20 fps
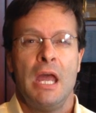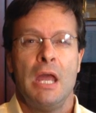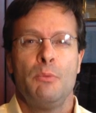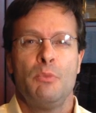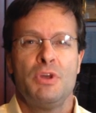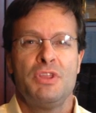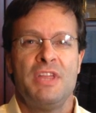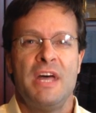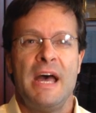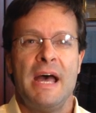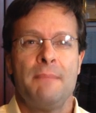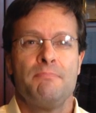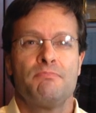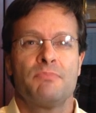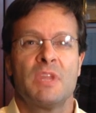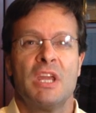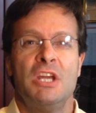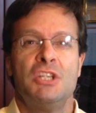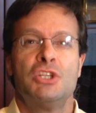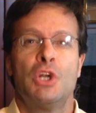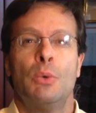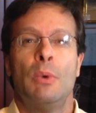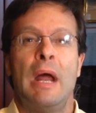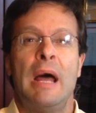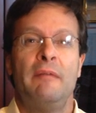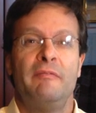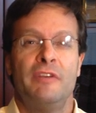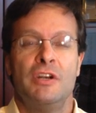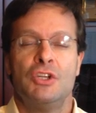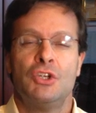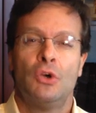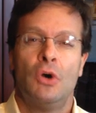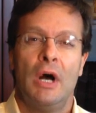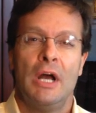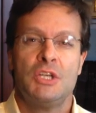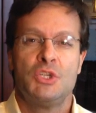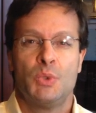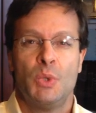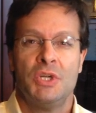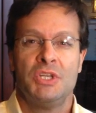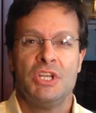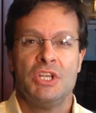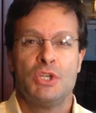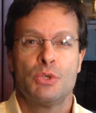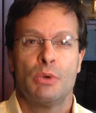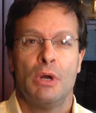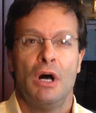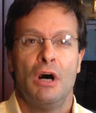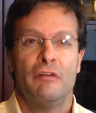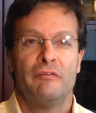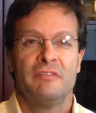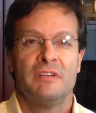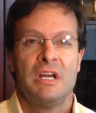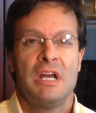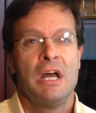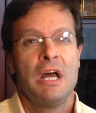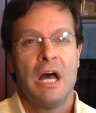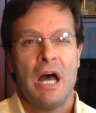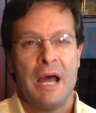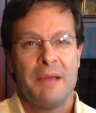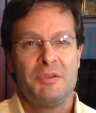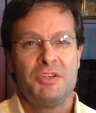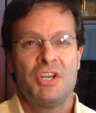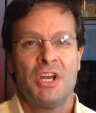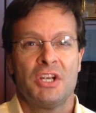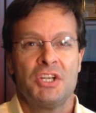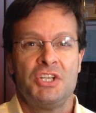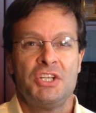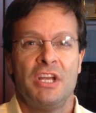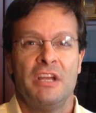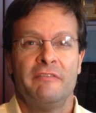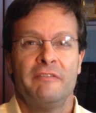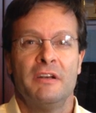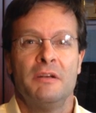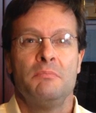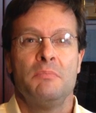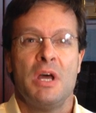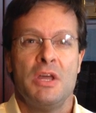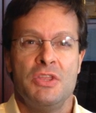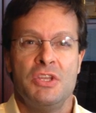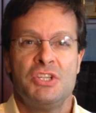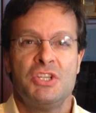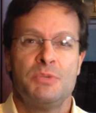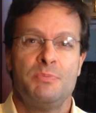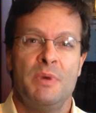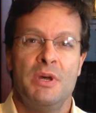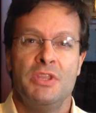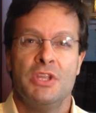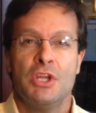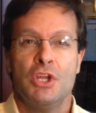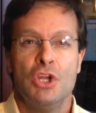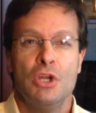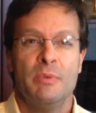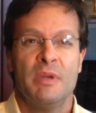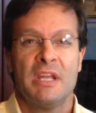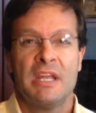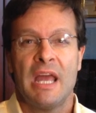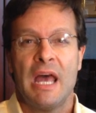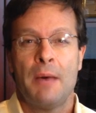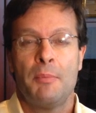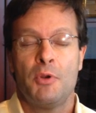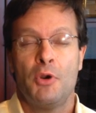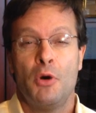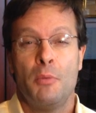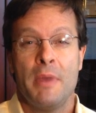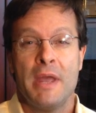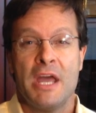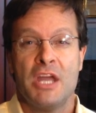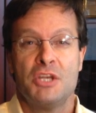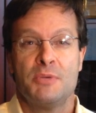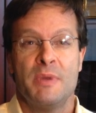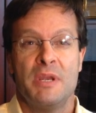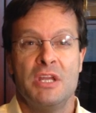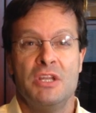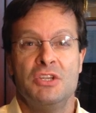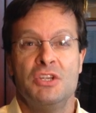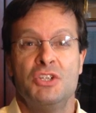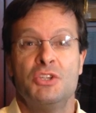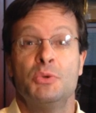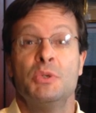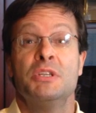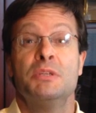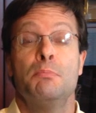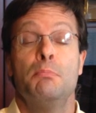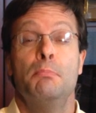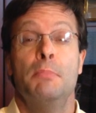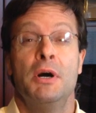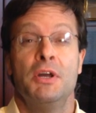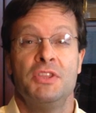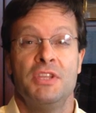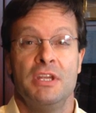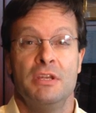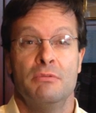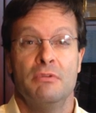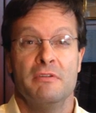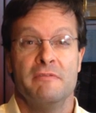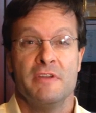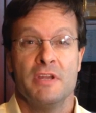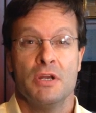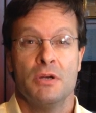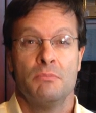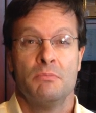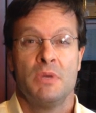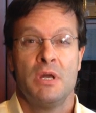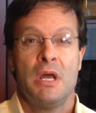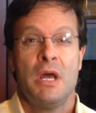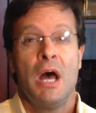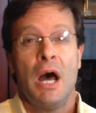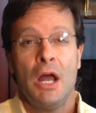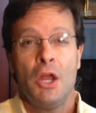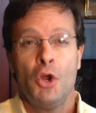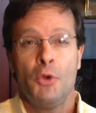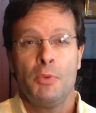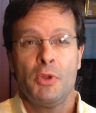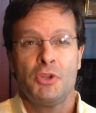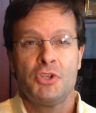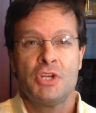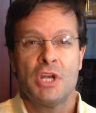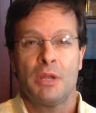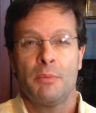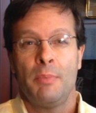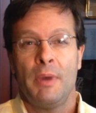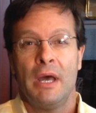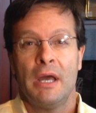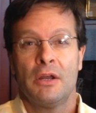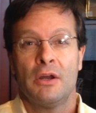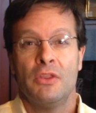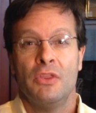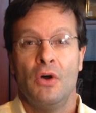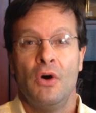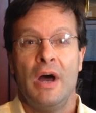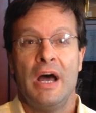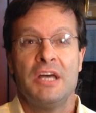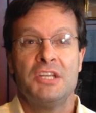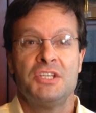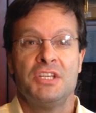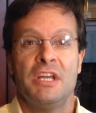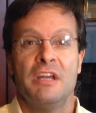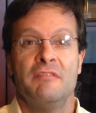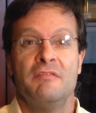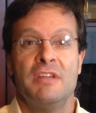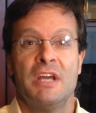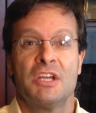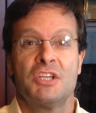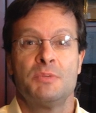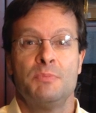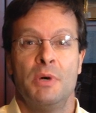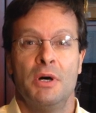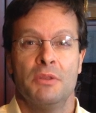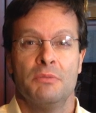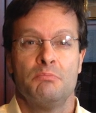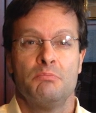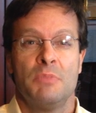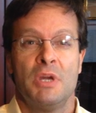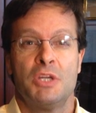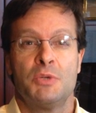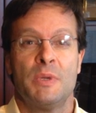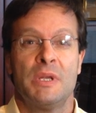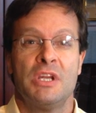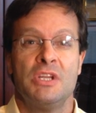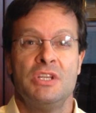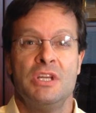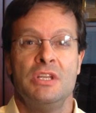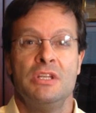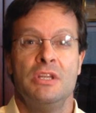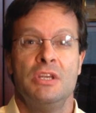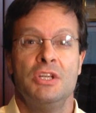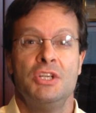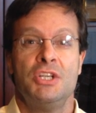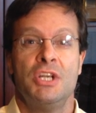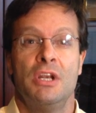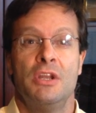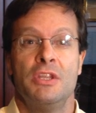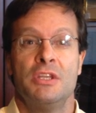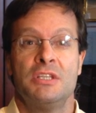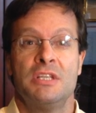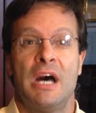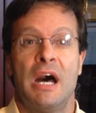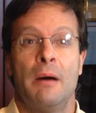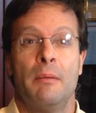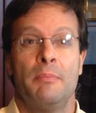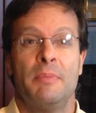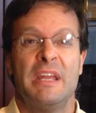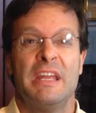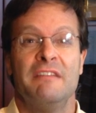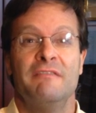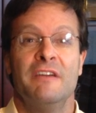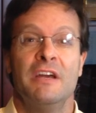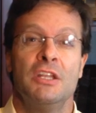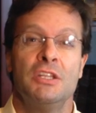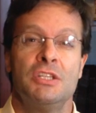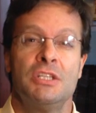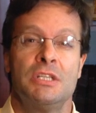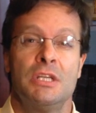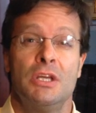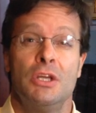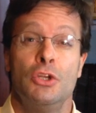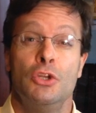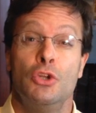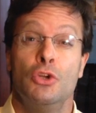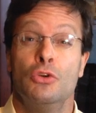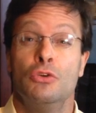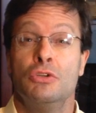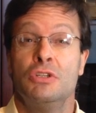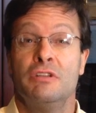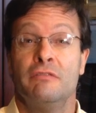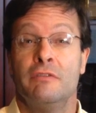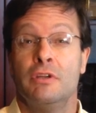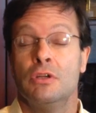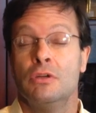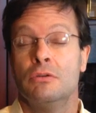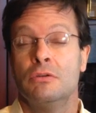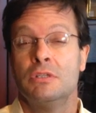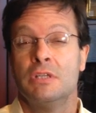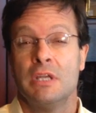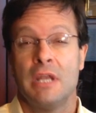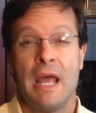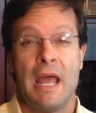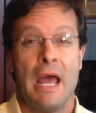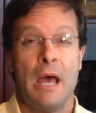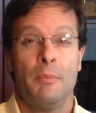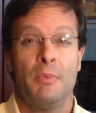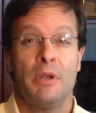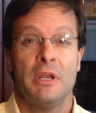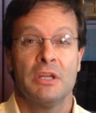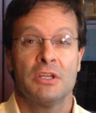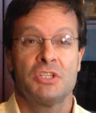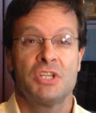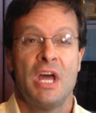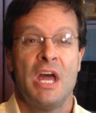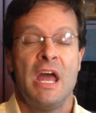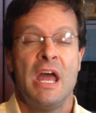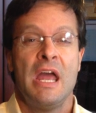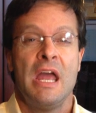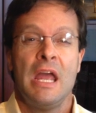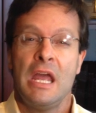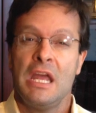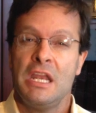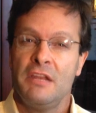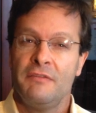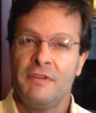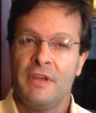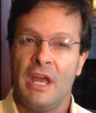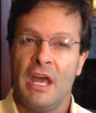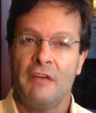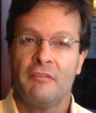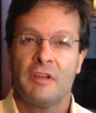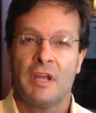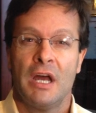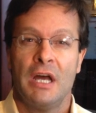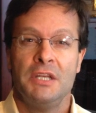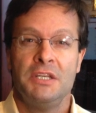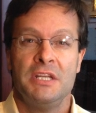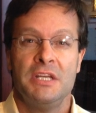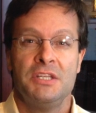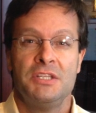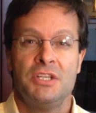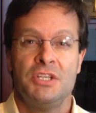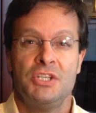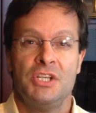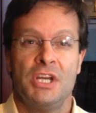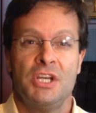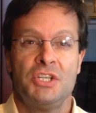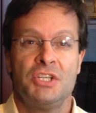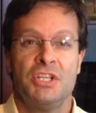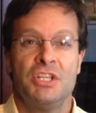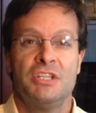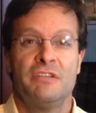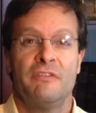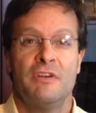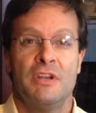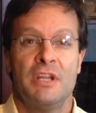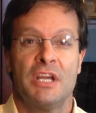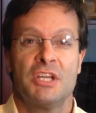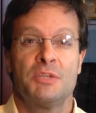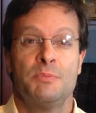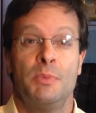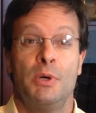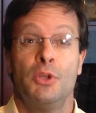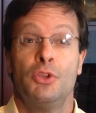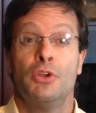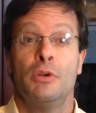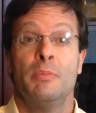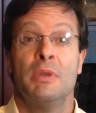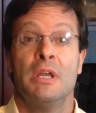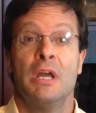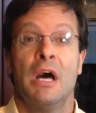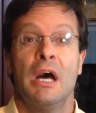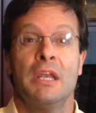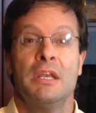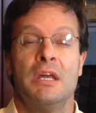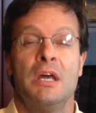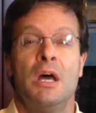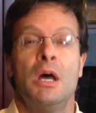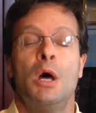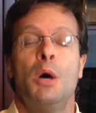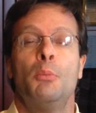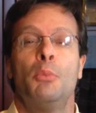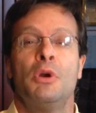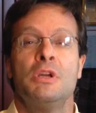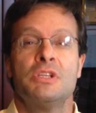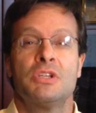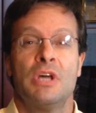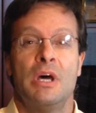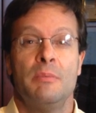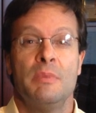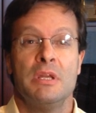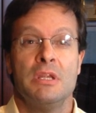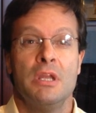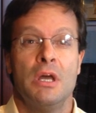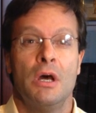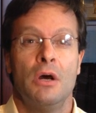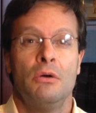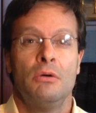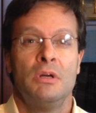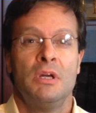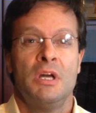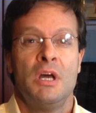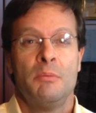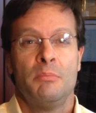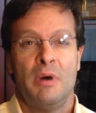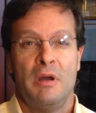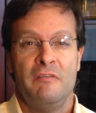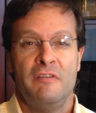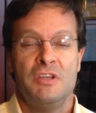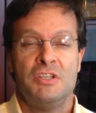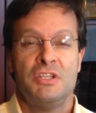And with that, it's a wrap for July 2012. I'm Chuck Schaefer, and this has been the Human Capital Management Industry's Month-End Review. I hope you'll check back on the last day of next month as we continue to share the top events, news, views, and happenings. And if you have content suggestions for next month or beyond, please let me know by